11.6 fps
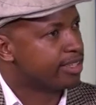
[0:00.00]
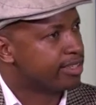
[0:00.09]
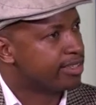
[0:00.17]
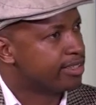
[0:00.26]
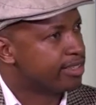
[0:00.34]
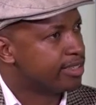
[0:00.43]

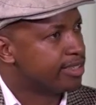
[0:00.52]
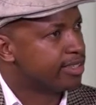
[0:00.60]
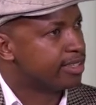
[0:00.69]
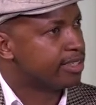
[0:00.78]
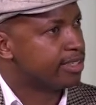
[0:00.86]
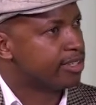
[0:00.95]
Hmm.
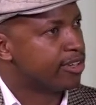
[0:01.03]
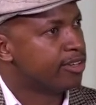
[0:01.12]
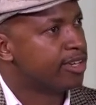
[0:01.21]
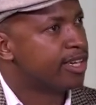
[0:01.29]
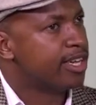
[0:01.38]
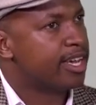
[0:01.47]
You know,
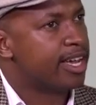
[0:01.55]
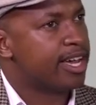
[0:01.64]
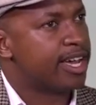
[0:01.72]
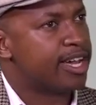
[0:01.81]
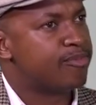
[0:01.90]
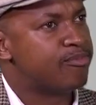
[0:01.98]

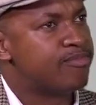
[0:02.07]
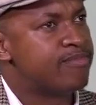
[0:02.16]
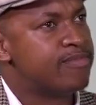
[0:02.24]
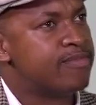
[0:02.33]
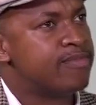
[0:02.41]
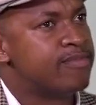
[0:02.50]
um,